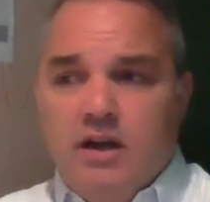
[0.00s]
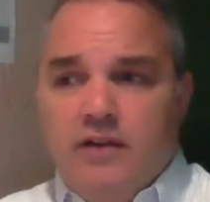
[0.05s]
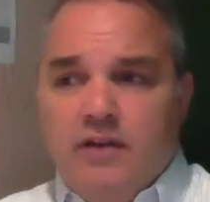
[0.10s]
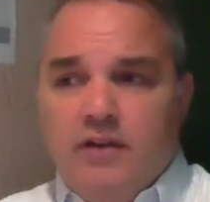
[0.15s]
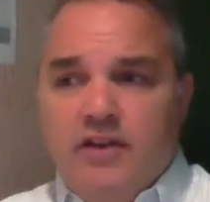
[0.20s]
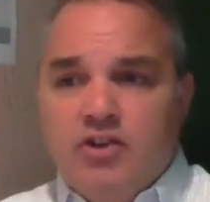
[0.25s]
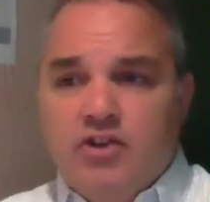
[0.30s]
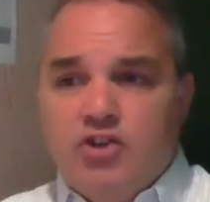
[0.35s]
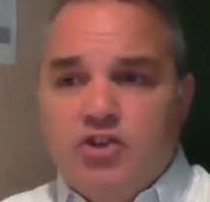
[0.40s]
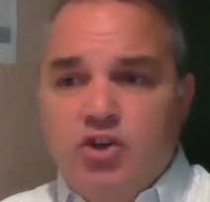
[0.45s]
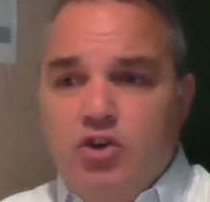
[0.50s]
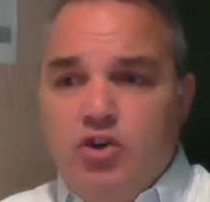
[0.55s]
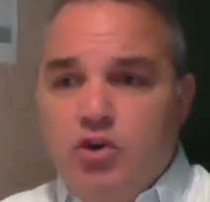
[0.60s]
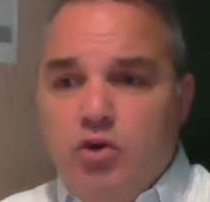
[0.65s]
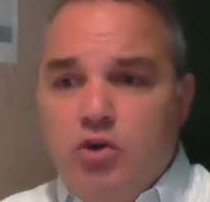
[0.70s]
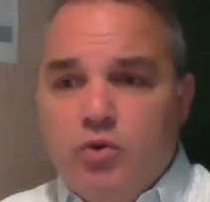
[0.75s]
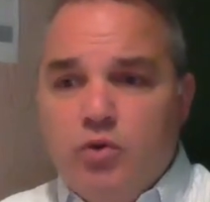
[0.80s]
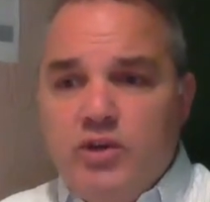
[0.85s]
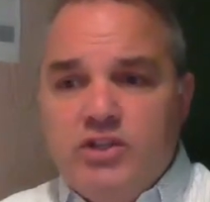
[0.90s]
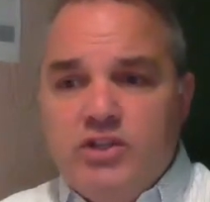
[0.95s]
there's
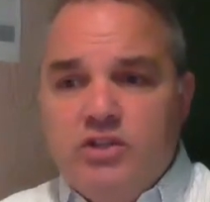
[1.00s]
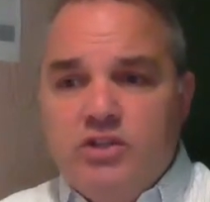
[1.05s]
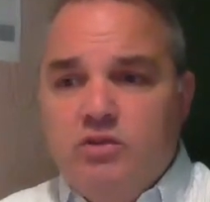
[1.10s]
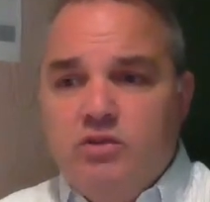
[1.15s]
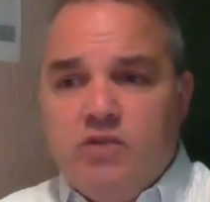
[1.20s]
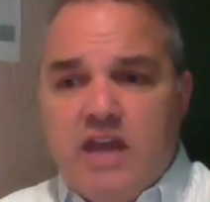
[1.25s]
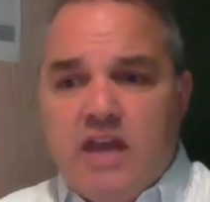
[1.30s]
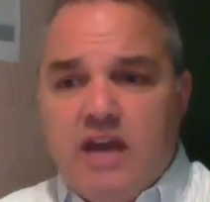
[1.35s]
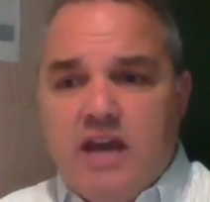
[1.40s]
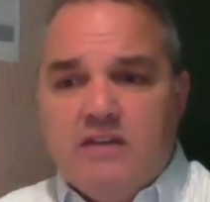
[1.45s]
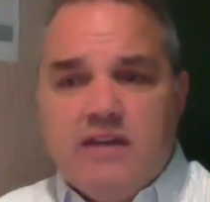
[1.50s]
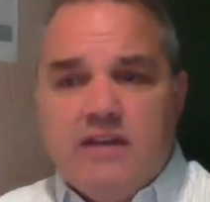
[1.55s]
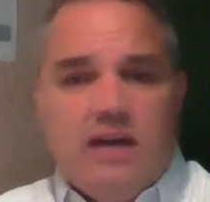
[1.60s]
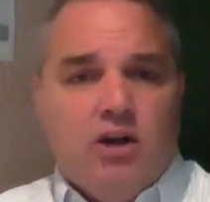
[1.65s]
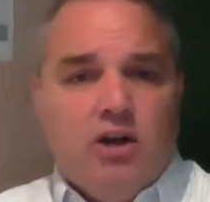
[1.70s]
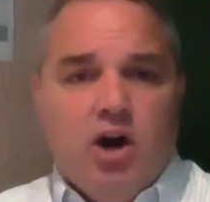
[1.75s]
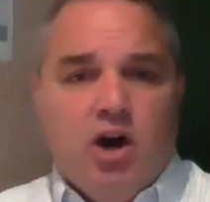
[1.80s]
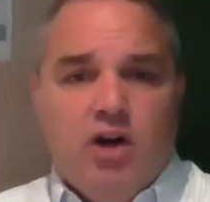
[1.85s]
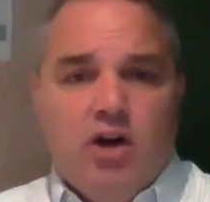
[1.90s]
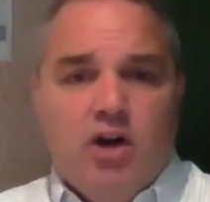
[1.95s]
no reason you can't tell
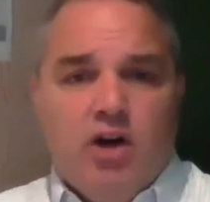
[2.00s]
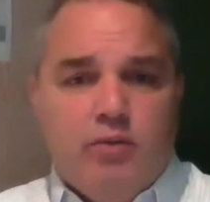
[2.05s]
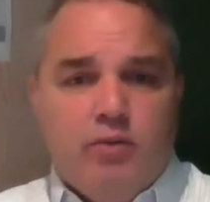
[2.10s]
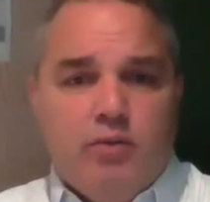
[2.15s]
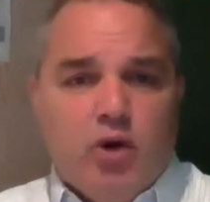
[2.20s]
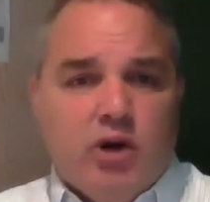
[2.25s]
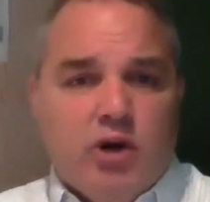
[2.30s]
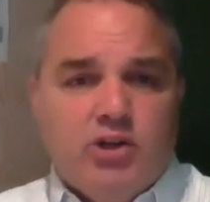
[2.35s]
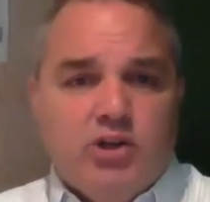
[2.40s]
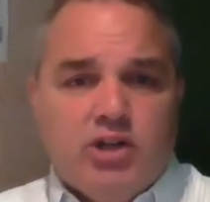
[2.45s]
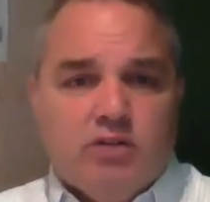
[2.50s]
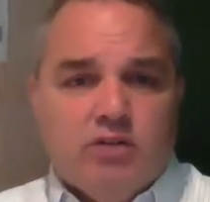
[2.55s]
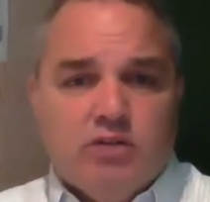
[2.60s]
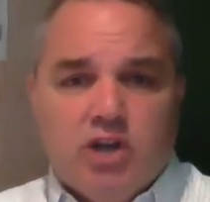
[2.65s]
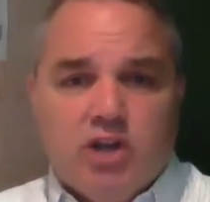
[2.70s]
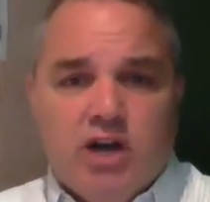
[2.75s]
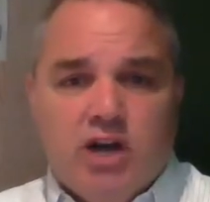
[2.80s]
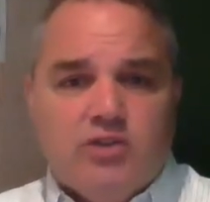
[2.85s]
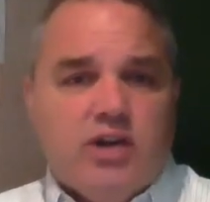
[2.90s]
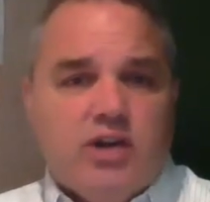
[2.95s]
all the important general
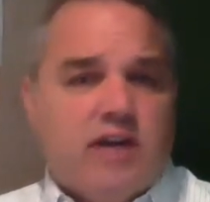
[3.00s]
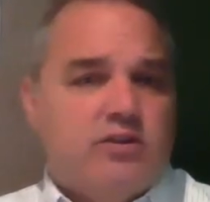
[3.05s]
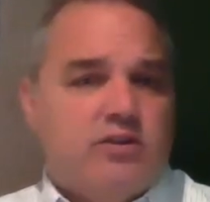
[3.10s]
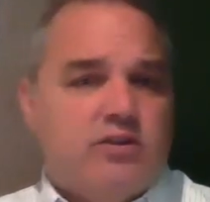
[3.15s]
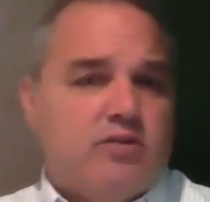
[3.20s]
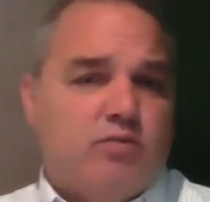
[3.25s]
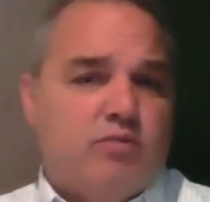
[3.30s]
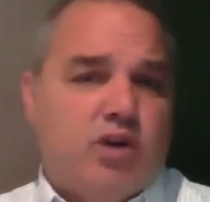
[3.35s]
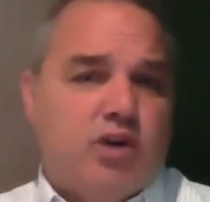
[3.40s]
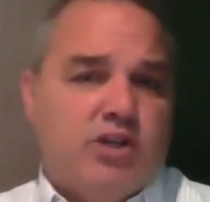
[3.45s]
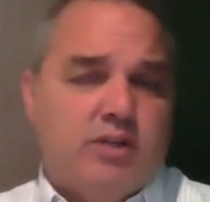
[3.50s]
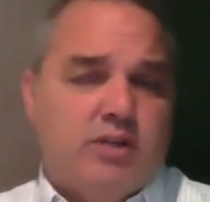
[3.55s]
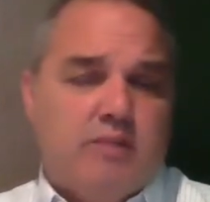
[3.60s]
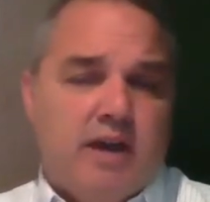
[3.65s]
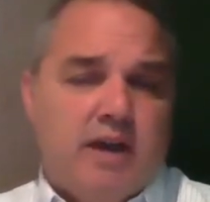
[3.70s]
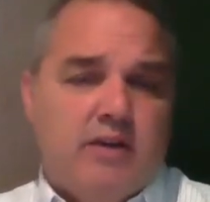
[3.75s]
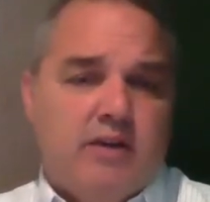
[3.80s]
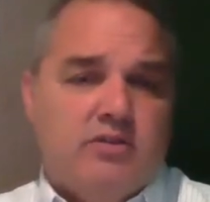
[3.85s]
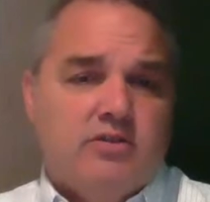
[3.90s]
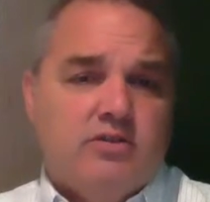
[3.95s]
contractors and project
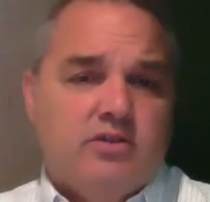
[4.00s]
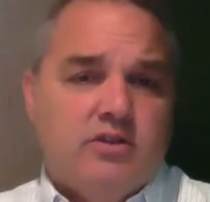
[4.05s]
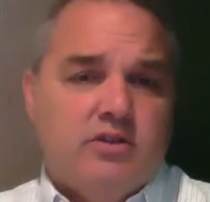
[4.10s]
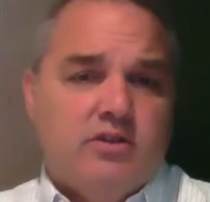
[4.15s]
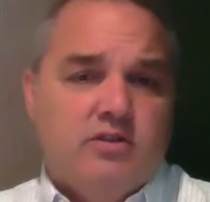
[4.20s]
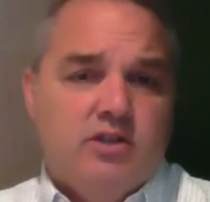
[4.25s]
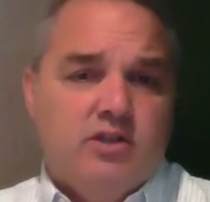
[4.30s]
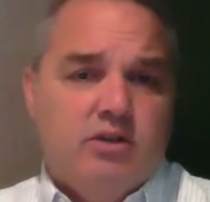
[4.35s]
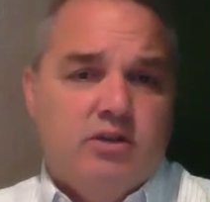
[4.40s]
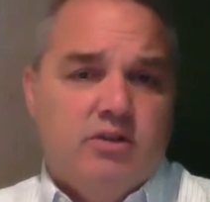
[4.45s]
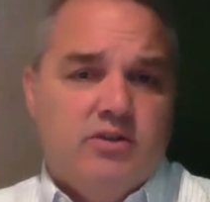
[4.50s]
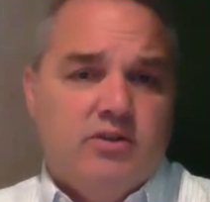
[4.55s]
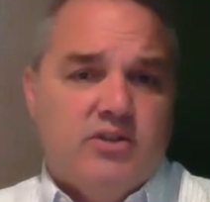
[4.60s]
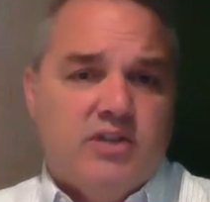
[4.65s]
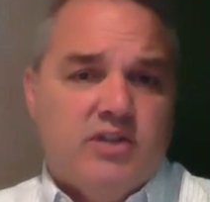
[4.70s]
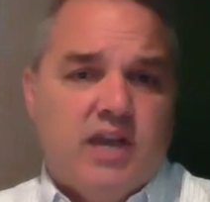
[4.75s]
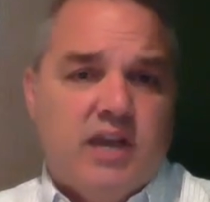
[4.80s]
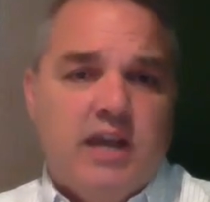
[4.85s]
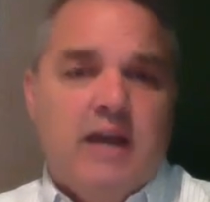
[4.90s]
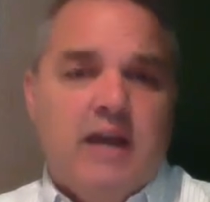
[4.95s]
managers that you deal with to
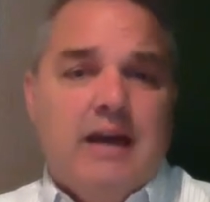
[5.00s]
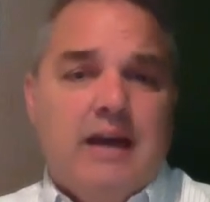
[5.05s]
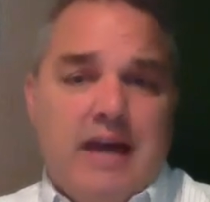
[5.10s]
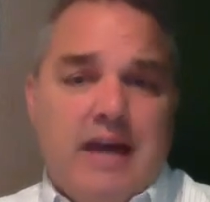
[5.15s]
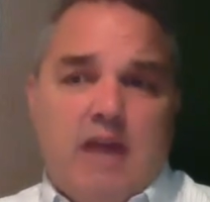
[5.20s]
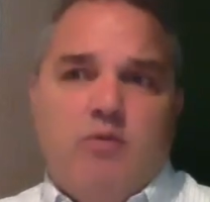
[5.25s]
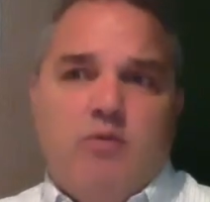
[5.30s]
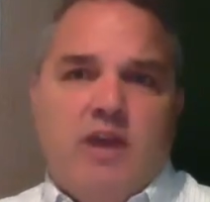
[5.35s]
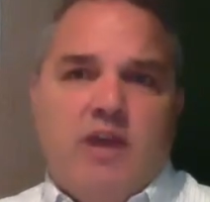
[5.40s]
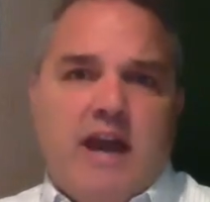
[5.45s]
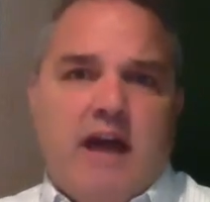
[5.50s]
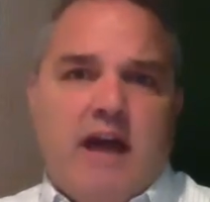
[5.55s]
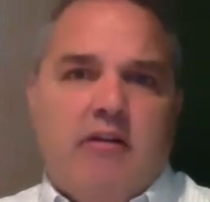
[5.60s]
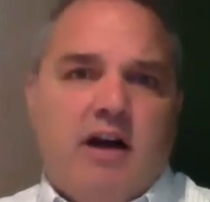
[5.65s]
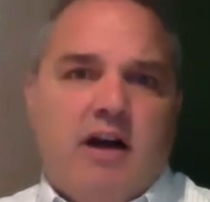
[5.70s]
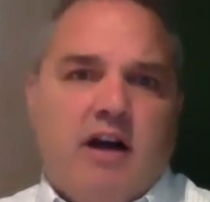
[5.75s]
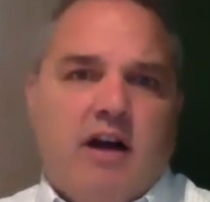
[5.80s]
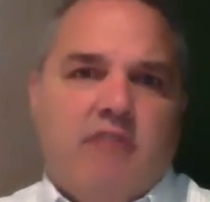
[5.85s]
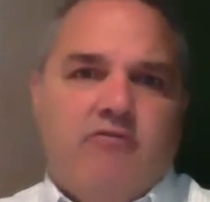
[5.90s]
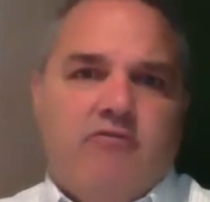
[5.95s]
say, hey, we now
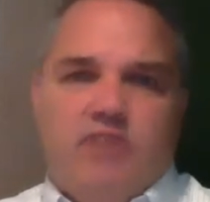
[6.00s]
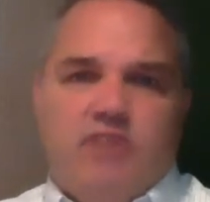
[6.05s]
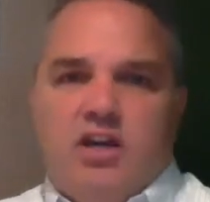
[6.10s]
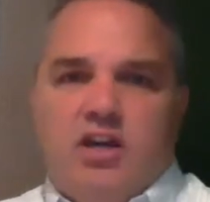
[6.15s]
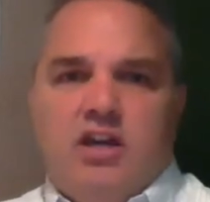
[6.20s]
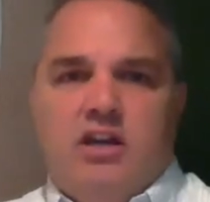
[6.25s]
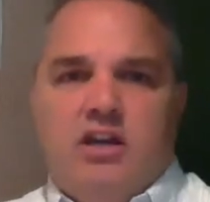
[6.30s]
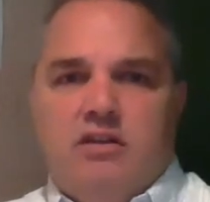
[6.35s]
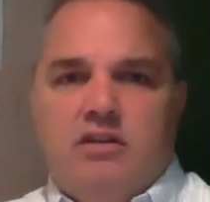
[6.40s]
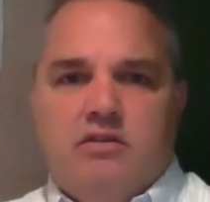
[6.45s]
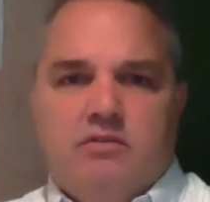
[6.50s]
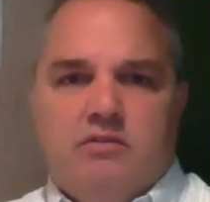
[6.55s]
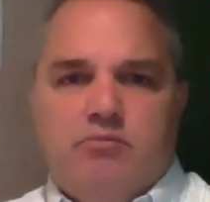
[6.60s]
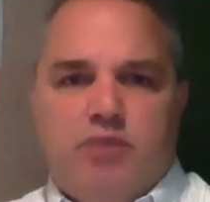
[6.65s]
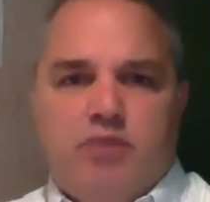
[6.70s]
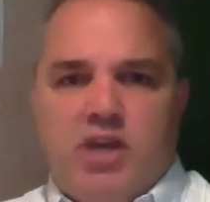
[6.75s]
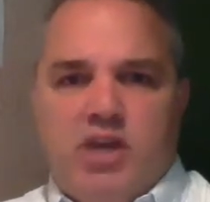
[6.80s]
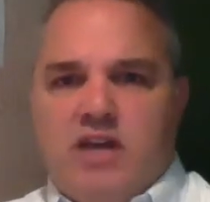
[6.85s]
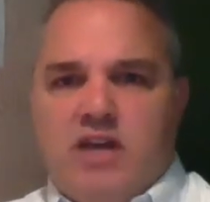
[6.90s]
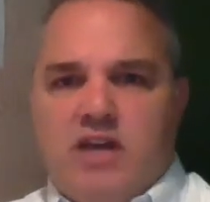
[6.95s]
have the
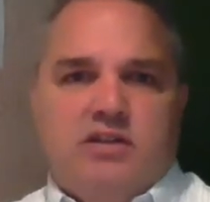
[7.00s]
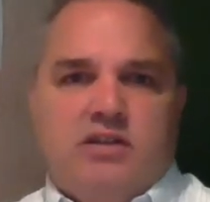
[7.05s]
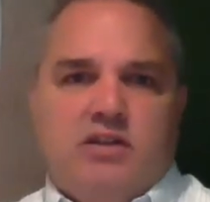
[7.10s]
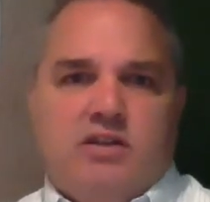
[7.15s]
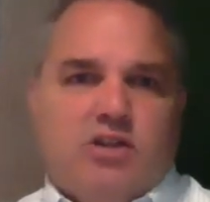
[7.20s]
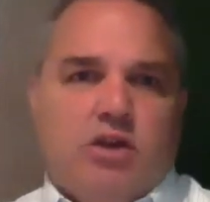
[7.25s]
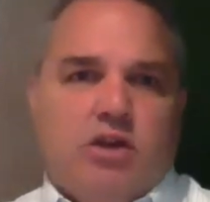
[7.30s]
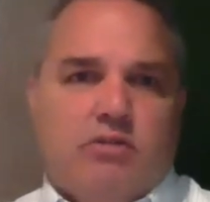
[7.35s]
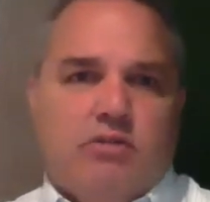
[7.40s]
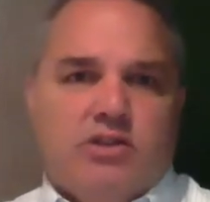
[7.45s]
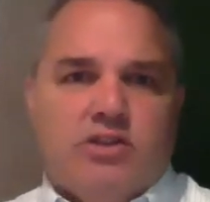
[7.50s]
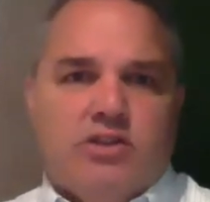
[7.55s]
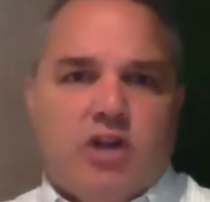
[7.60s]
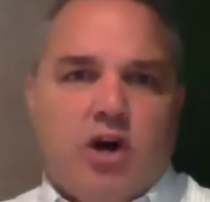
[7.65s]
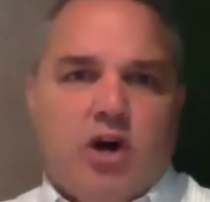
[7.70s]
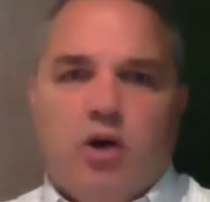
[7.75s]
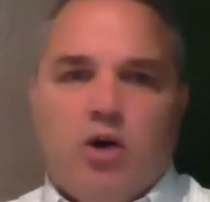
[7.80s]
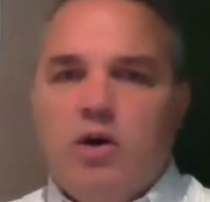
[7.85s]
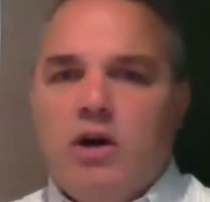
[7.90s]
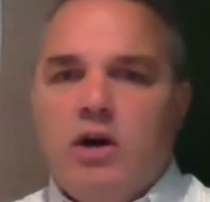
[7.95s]
BSE
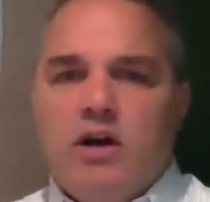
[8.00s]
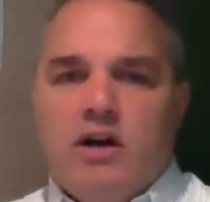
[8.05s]
so-and-so,